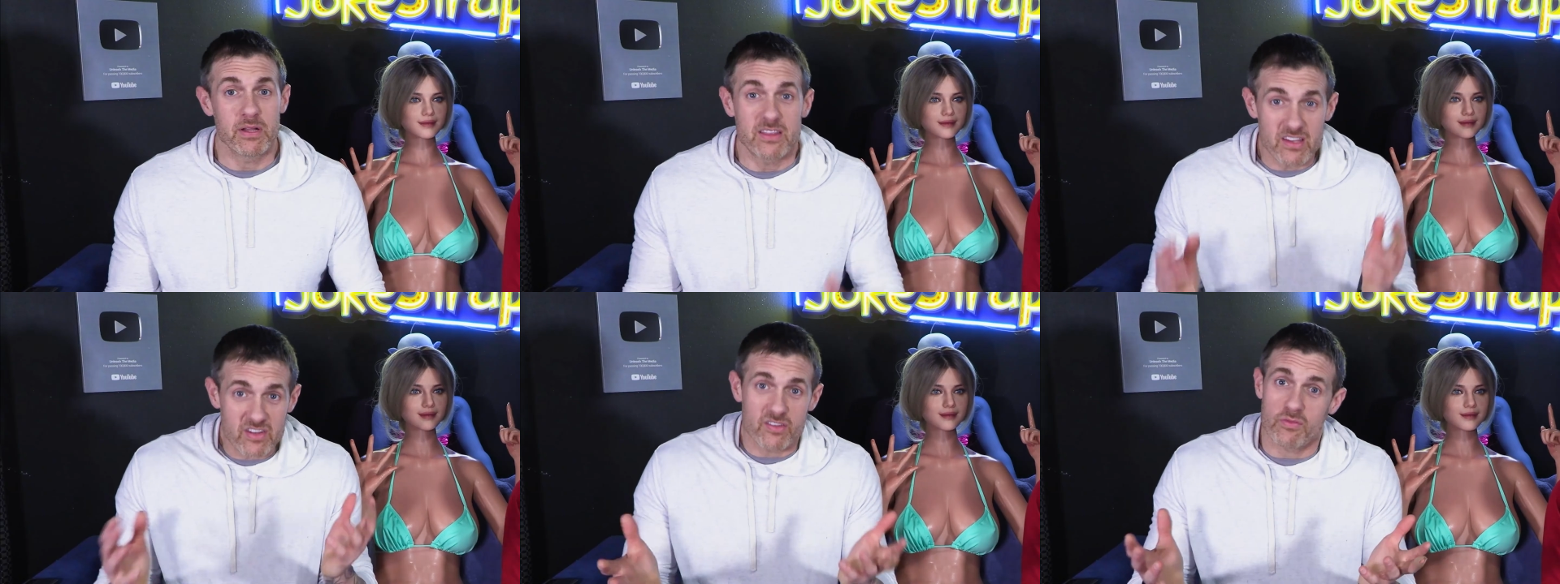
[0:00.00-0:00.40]

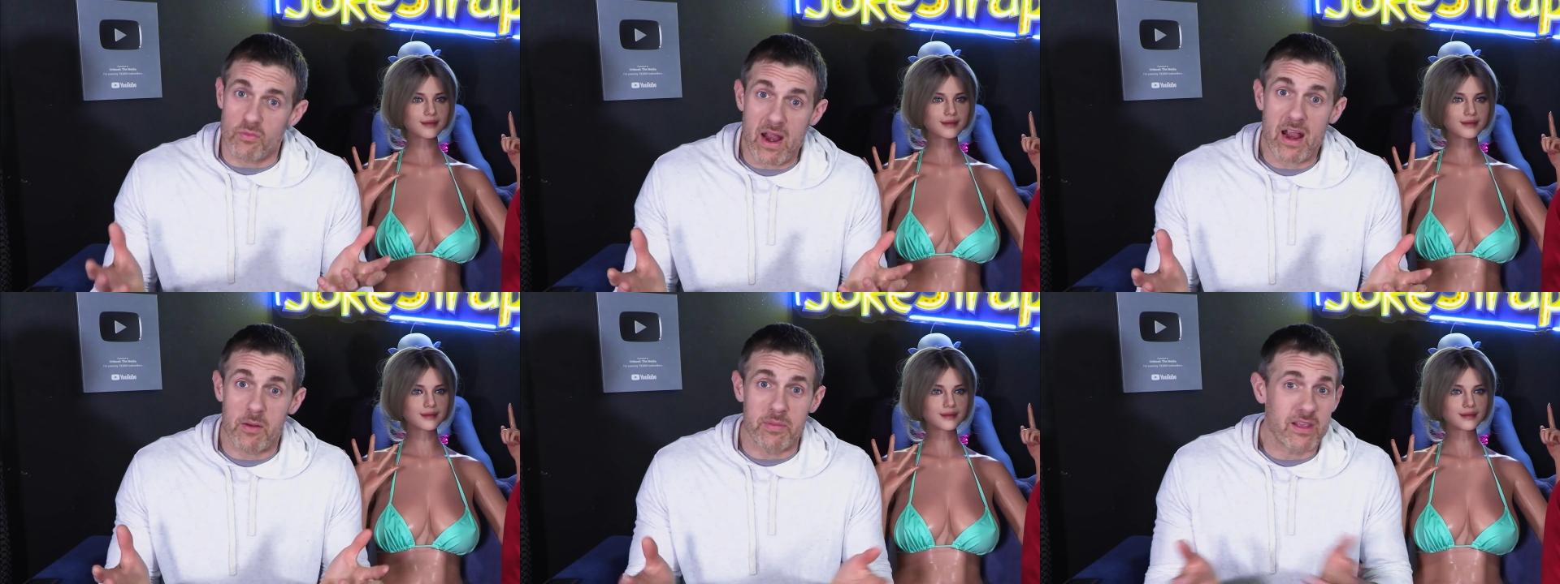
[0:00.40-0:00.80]
Speaker 1: But this
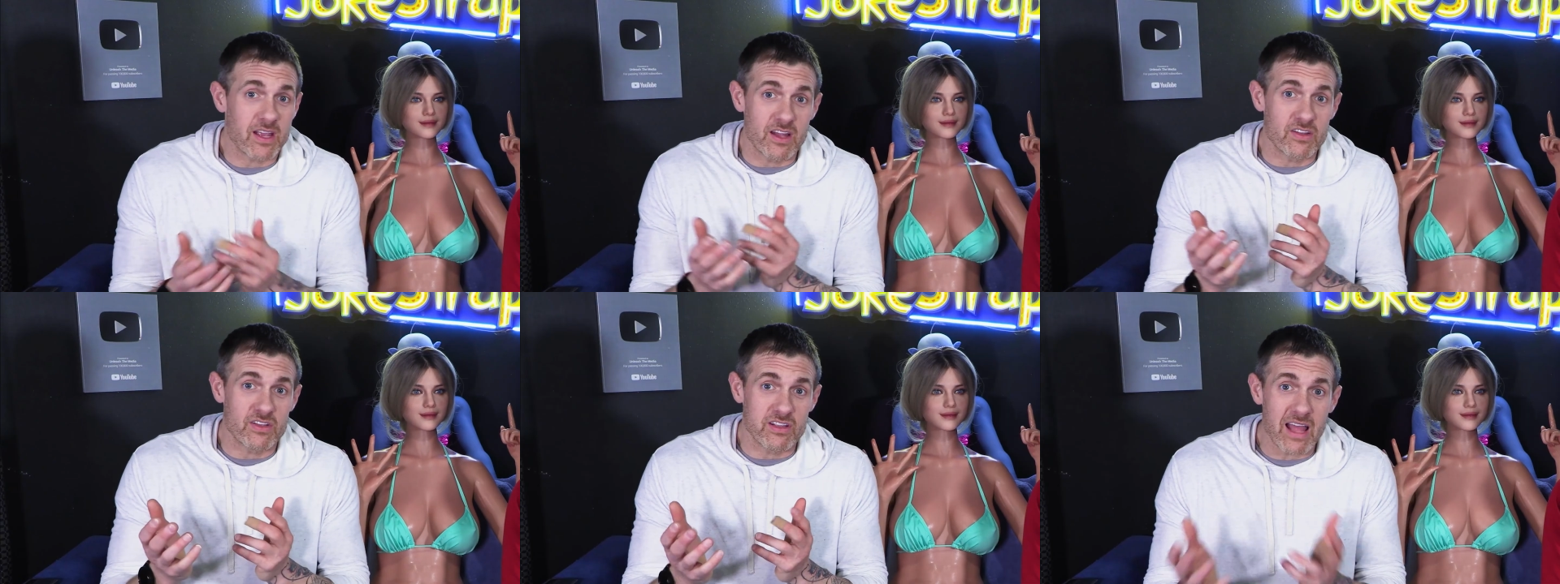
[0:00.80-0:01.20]
is rare
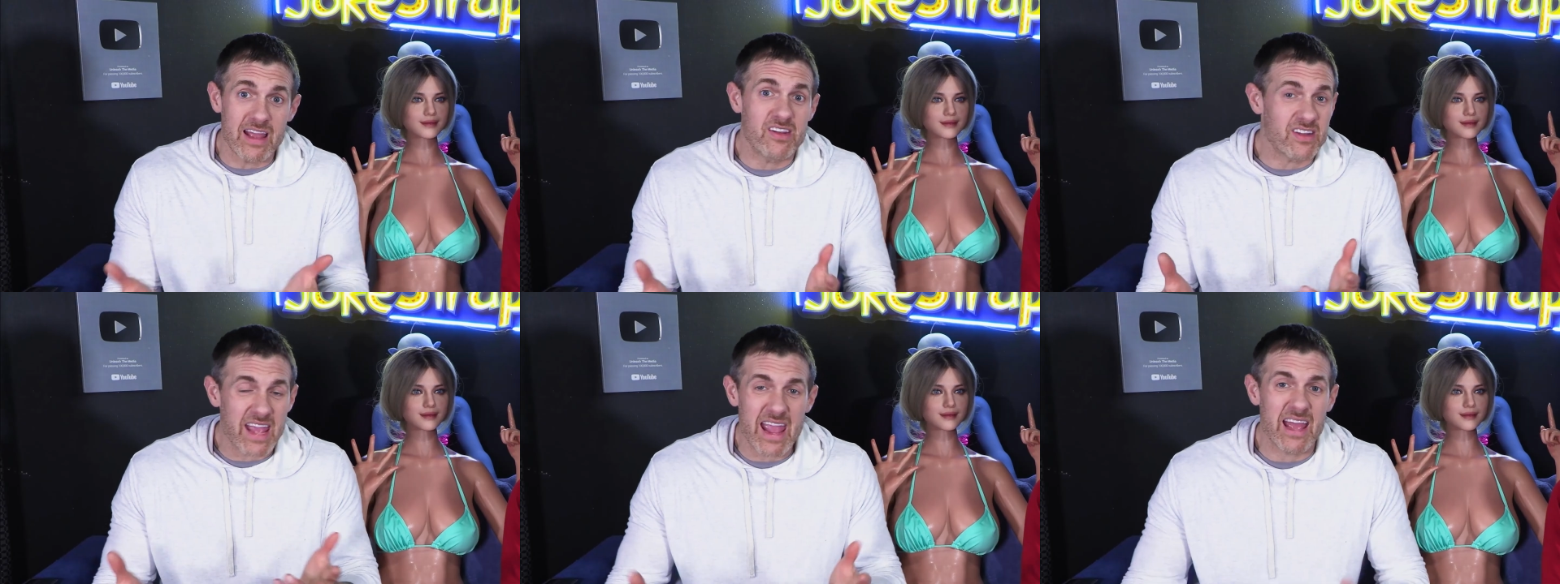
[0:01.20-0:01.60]
because
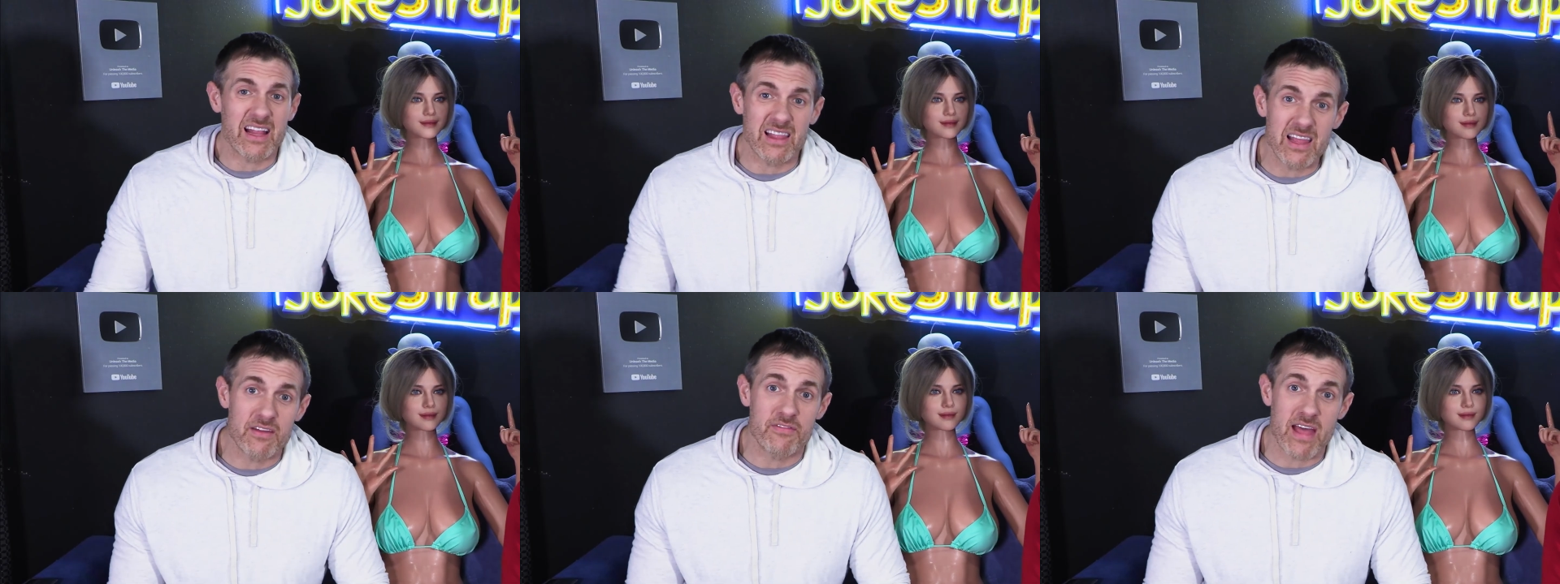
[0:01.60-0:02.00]
lice
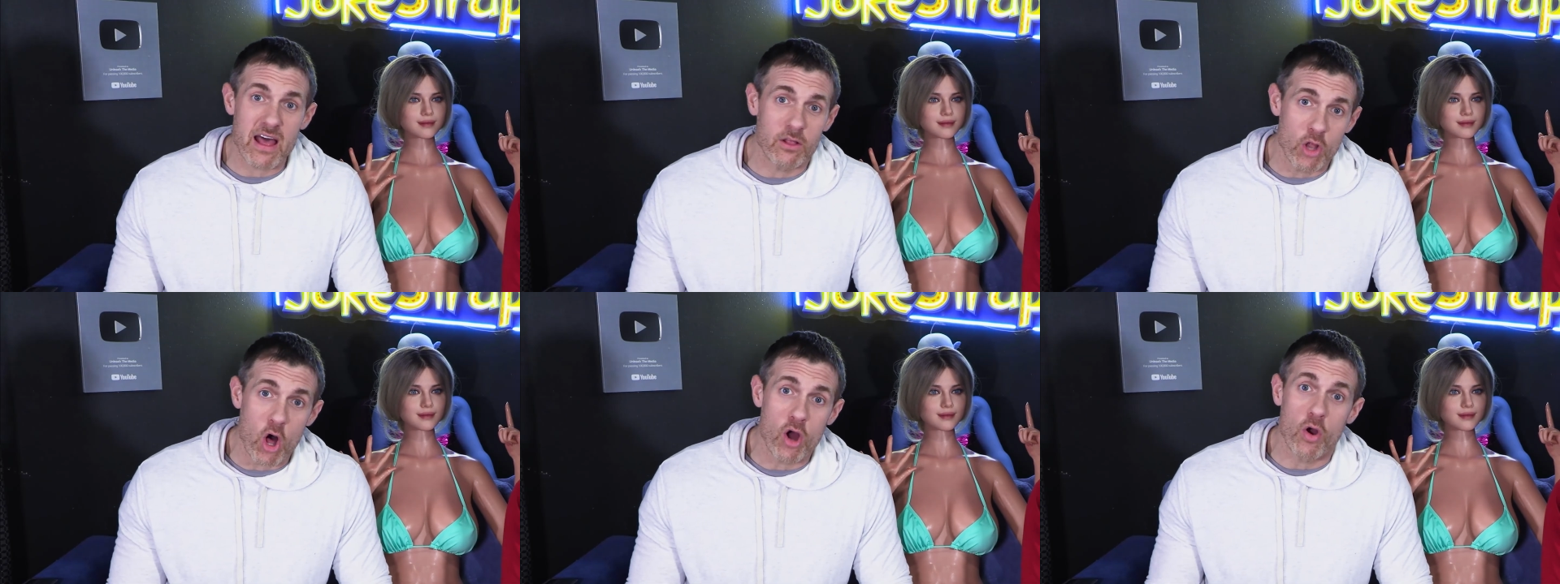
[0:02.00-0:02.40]
can't live
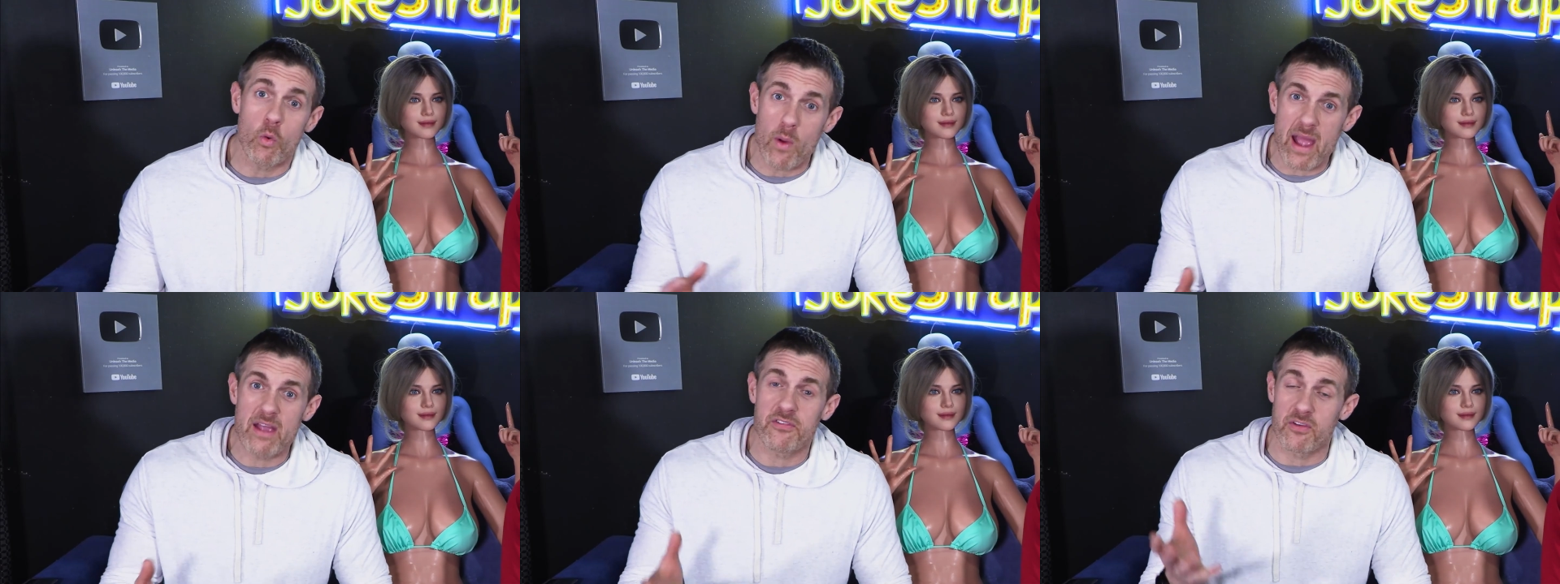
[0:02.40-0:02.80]
that
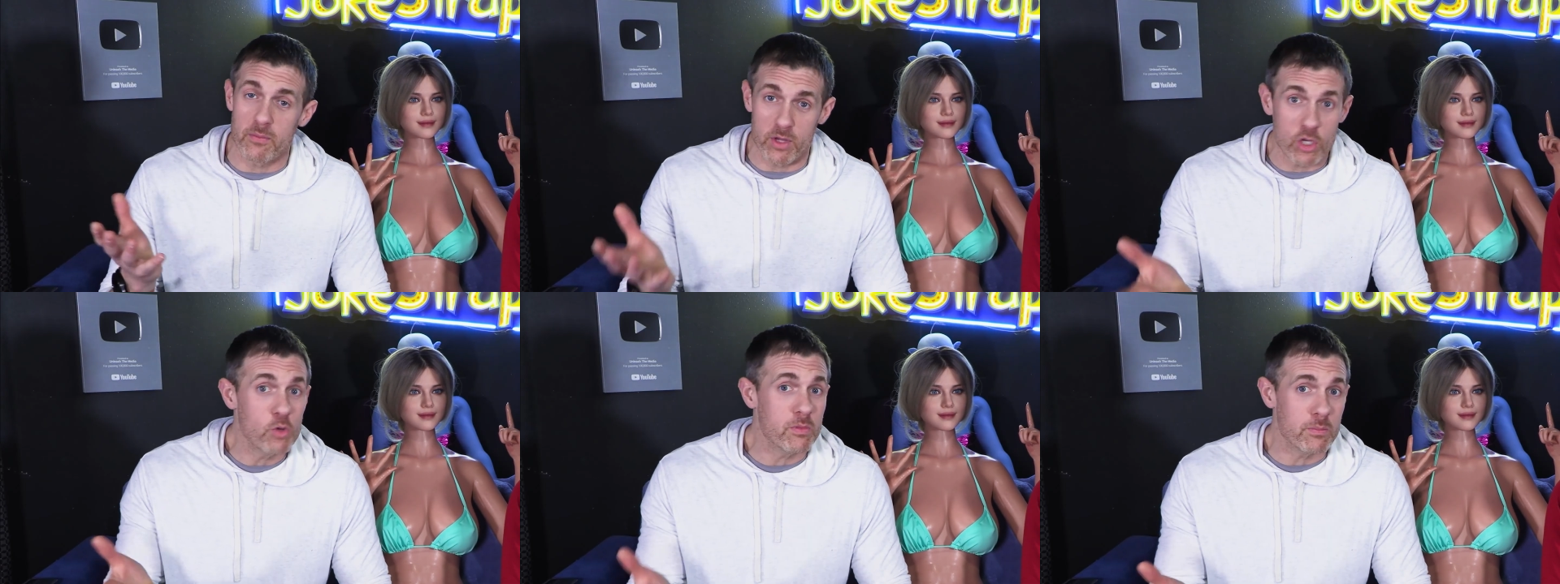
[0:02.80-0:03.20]
long away
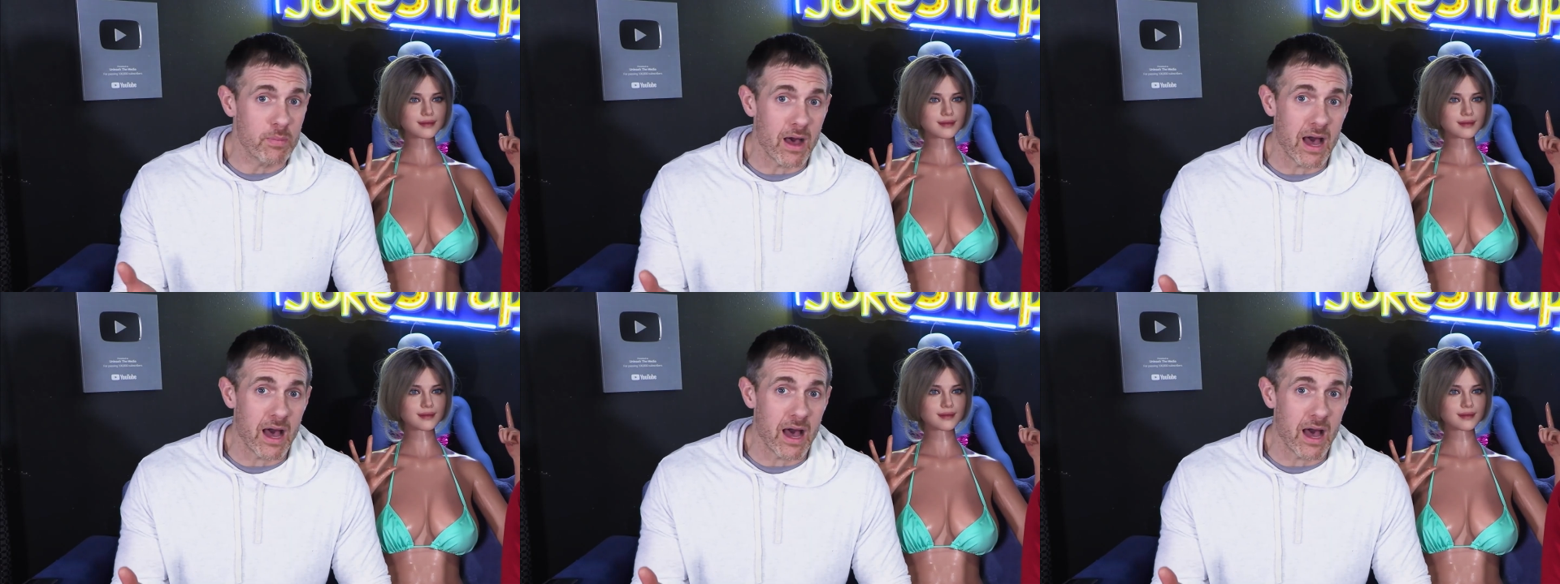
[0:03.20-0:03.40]
from a human